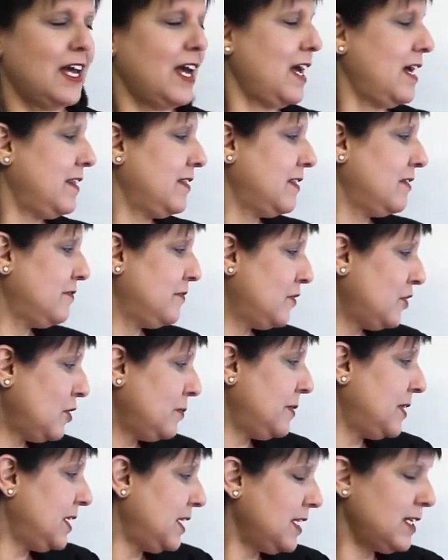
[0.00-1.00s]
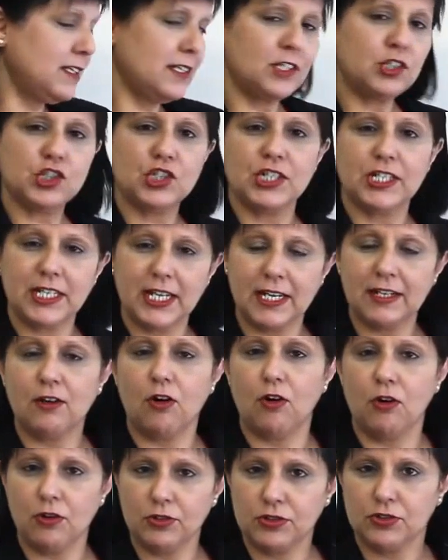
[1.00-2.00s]
And the verb in English can
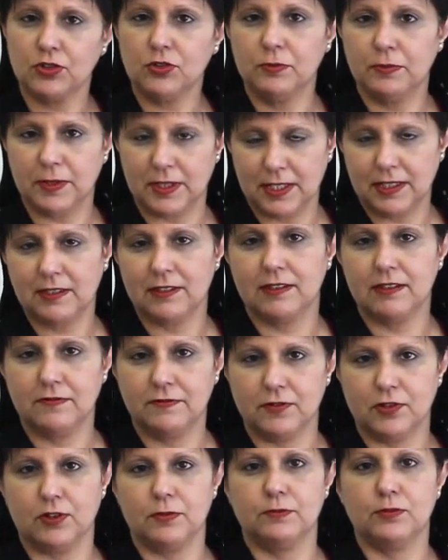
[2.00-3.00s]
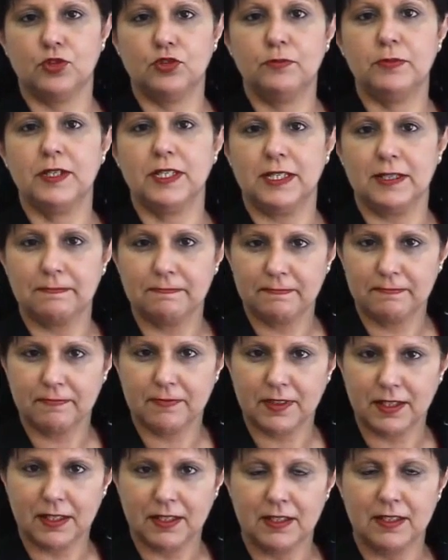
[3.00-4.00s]
also be the verb to be,
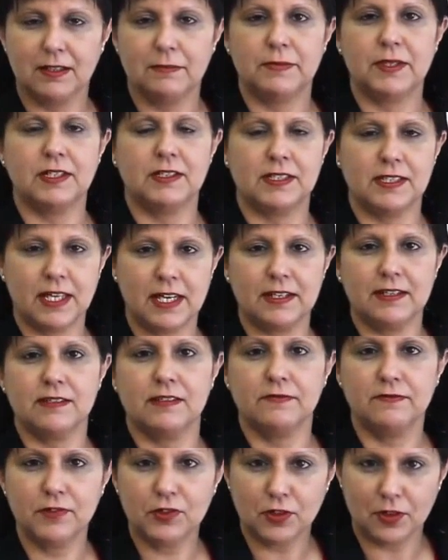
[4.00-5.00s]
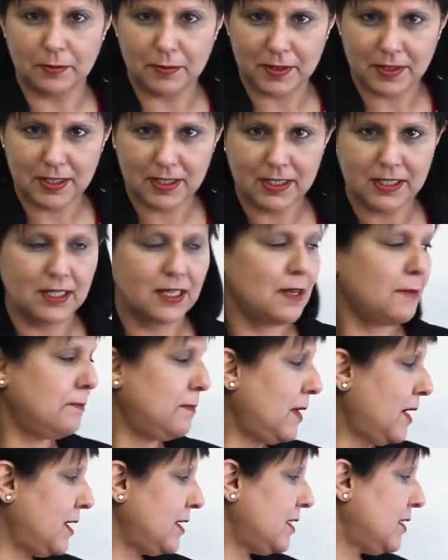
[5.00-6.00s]
because that is a verb.
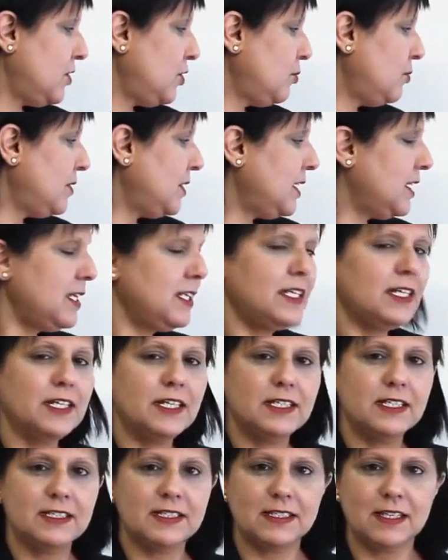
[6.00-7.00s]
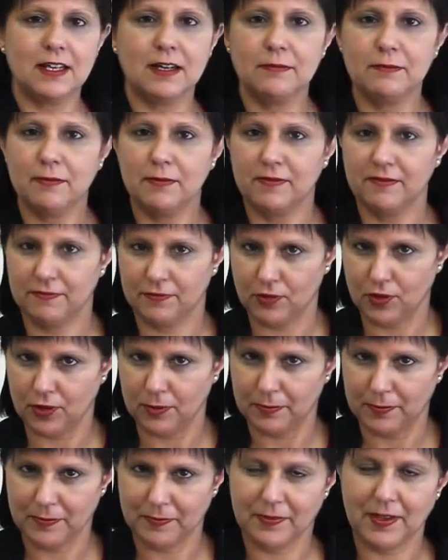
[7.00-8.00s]
But you need some
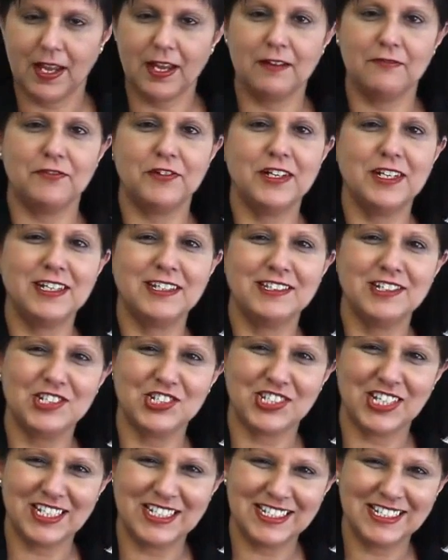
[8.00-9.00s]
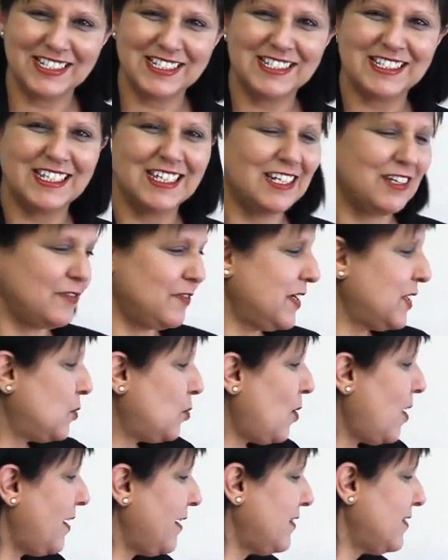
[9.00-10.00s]
verb. Every English sentence
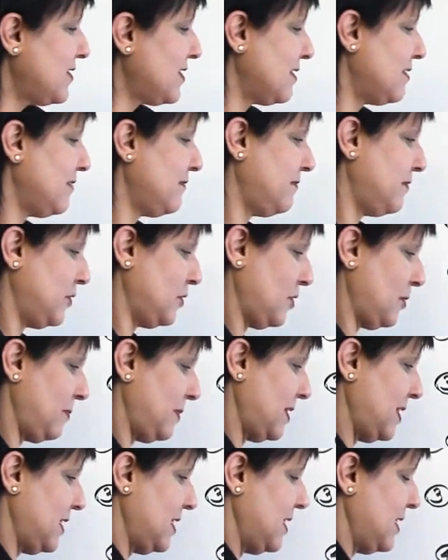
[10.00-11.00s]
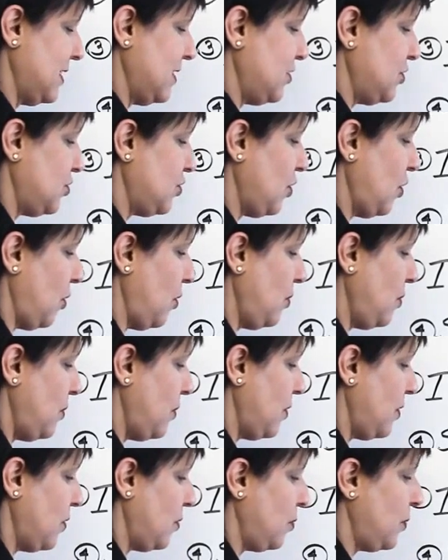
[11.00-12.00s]
requires a verb.
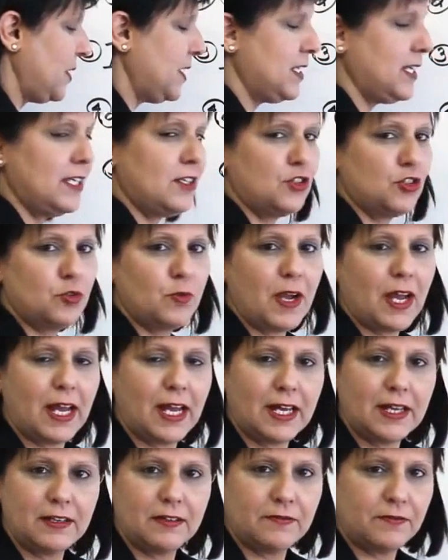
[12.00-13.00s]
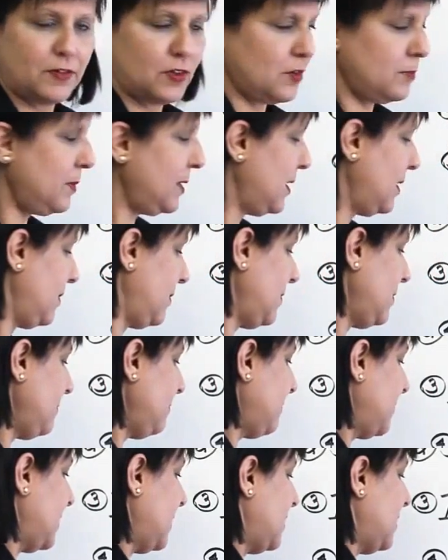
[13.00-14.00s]
So we need to add a verb
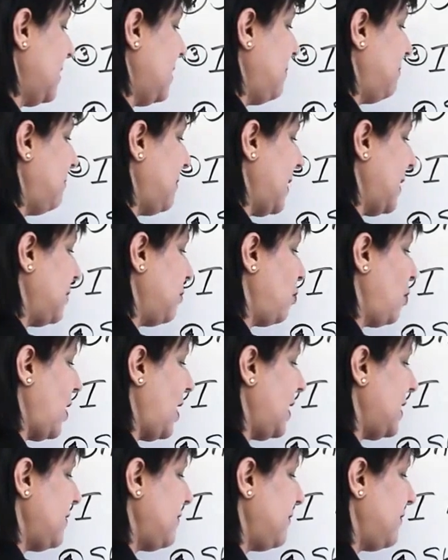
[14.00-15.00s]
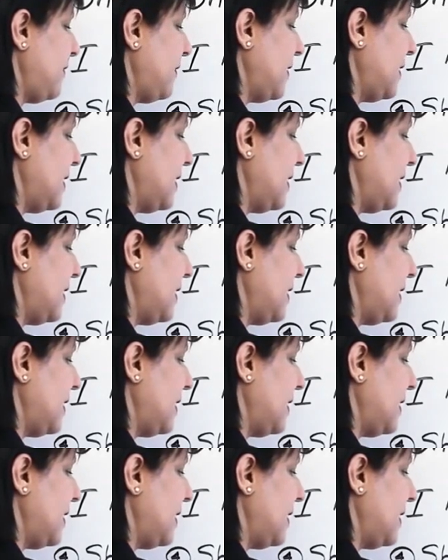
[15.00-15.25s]
here. My wife